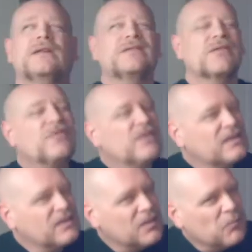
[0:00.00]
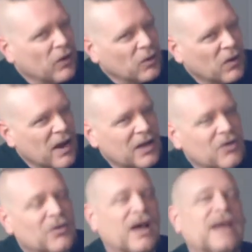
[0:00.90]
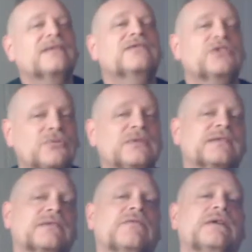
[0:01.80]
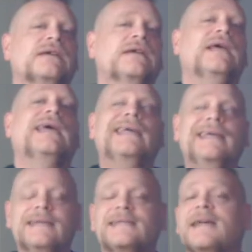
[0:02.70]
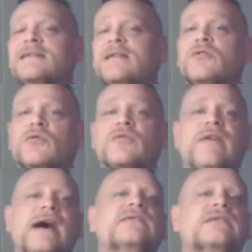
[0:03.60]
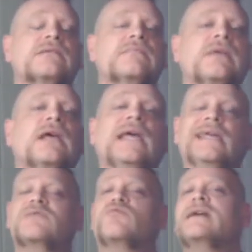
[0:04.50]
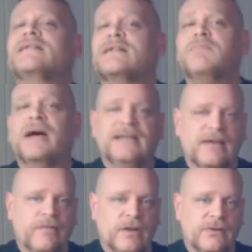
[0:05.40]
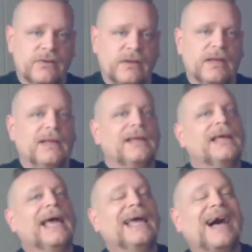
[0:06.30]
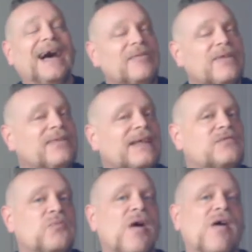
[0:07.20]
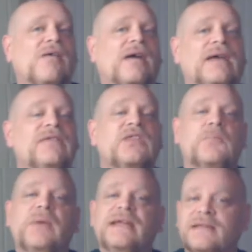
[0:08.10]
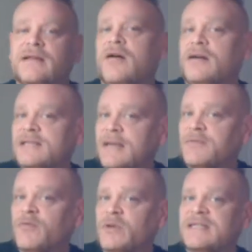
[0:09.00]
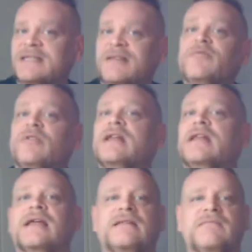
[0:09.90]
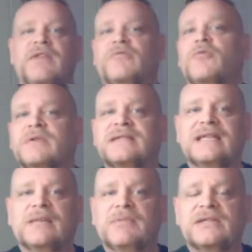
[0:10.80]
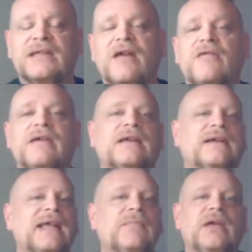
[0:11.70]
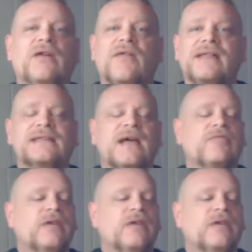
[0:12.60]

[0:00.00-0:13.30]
So this is a point where Eco and I do disagree. He says that Ur-Fascism is racist by definition. And I think that's wrong. I think the basic concept of what's different and therefore is seen to be scary and an enemy and all that stuff